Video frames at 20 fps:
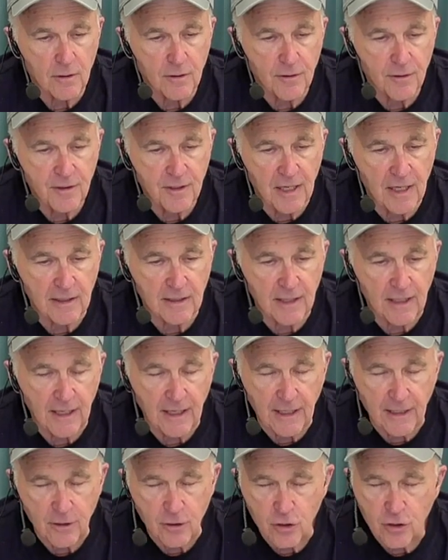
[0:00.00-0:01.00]
10
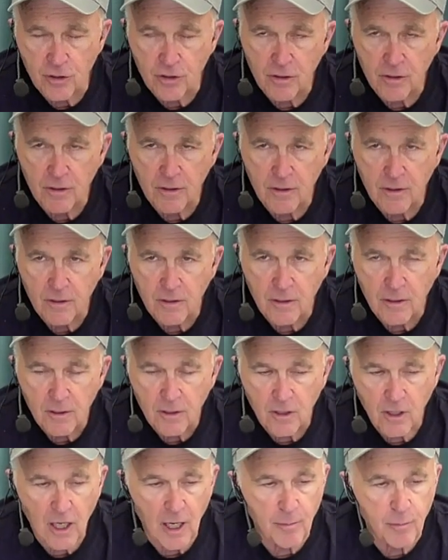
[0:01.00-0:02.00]
gauge
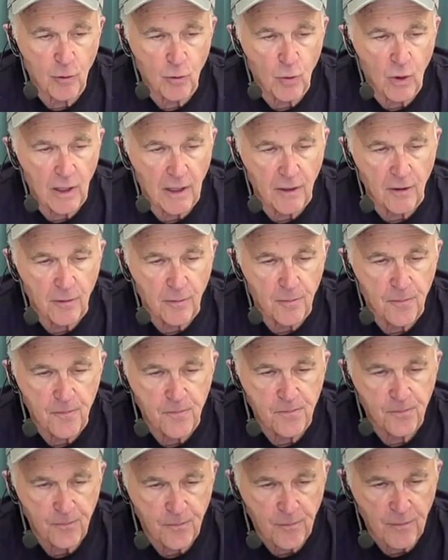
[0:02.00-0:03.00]
copper wire.
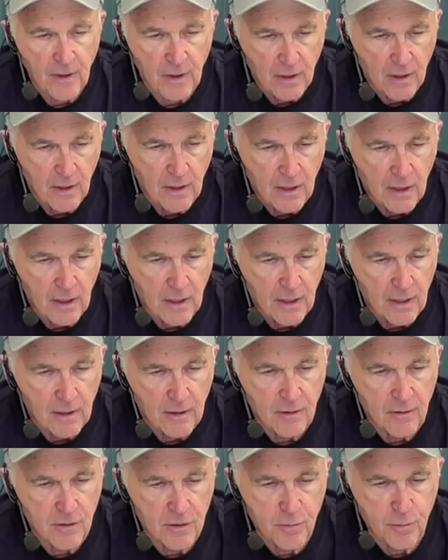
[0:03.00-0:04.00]

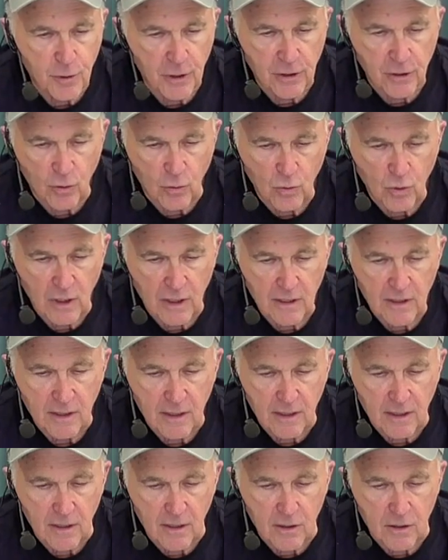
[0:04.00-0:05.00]
This particular one
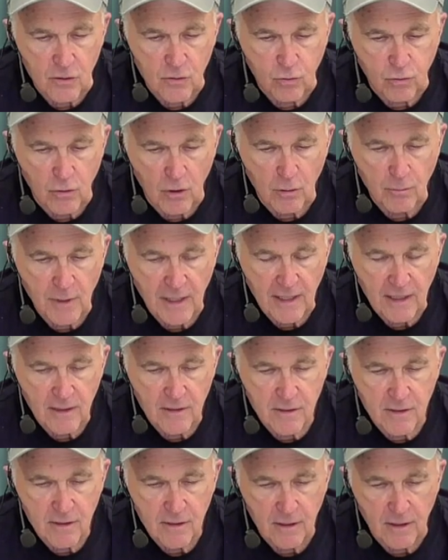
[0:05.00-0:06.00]
is
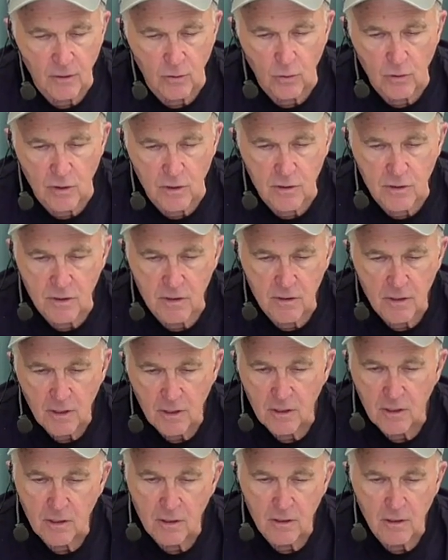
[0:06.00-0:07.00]
Romex. It was
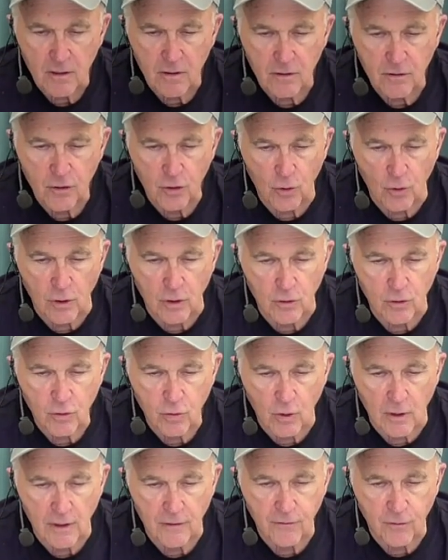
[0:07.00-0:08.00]
240